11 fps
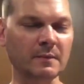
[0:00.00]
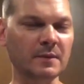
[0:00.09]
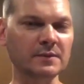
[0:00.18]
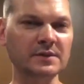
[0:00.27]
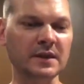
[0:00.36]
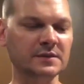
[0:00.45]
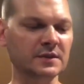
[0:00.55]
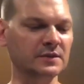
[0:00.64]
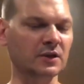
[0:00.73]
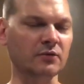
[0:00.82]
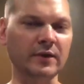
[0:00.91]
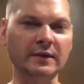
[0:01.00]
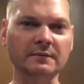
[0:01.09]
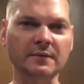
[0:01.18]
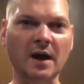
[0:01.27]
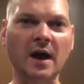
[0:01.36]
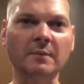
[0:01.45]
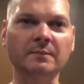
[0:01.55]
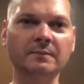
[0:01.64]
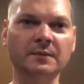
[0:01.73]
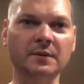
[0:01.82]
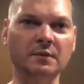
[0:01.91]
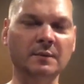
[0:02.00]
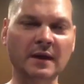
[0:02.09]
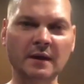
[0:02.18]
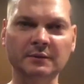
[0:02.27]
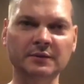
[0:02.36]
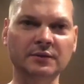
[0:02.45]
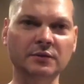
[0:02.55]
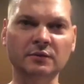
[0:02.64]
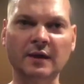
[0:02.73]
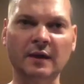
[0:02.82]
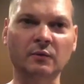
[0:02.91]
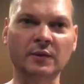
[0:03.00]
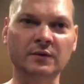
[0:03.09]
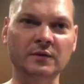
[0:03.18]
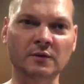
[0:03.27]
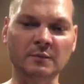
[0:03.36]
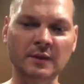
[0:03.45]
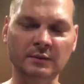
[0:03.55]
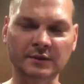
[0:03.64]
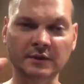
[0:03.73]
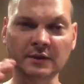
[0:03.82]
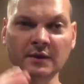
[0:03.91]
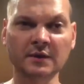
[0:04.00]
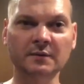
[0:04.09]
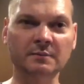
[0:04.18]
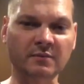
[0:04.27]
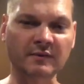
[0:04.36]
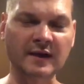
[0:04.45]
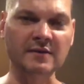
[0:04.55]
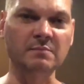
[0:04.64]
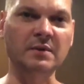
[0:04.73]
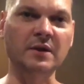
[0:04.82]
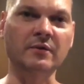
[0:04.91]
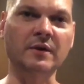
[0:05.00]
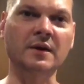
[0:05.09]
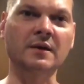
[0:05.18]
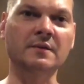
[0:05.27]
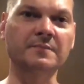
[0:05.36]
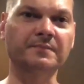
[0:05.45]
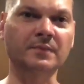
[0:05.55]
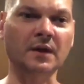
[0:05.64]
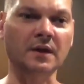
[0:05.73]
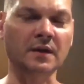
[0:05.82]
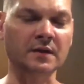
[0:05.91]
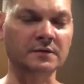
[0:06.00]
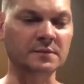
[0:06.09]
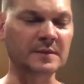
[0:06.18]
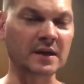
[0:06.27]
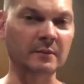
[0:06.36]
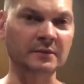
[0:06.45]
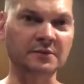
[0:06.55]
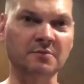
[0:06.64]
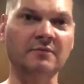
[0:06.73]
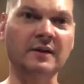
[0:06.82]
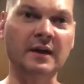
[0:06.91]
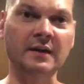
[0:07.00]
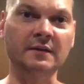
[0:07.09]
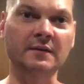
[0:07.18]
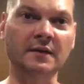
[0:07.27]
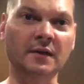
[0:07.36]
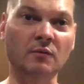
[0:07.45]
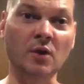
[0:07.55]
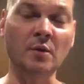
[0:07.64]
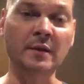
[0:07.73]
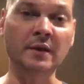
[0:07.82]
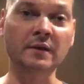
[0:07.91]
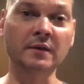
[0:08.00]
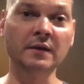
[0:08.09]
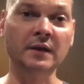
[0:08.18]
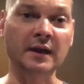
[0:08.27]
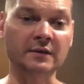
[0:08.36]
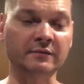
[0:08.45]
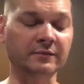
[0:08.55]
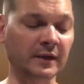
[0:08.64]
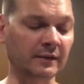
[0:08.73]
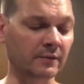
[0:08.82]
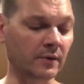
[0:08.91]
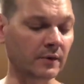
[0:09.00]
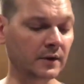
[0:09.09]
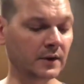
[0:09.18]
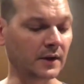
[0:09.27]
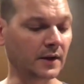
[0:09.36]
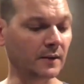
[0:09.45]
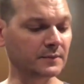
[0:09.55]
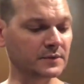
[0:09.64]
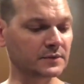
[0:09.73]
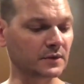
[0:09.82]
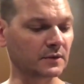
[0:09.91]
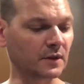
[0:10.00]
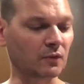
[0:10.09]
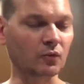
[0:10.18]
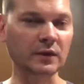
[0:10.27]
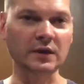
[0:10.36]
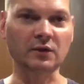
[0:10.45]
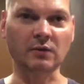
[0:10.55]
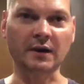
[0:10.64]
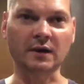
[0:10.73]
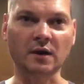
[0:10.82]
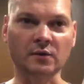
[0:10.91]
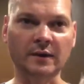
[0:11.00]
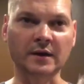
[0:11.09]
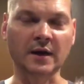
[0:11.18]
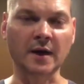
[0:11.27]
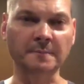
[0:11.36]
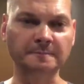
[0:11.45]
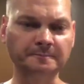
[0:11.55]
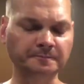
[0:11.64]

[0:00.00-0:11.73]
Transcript: Mosaic, such a great hop, to be able to do that with, to be able to provide the bittering, to be able to provide the aroma and the flavor. Just a really great all-around hop.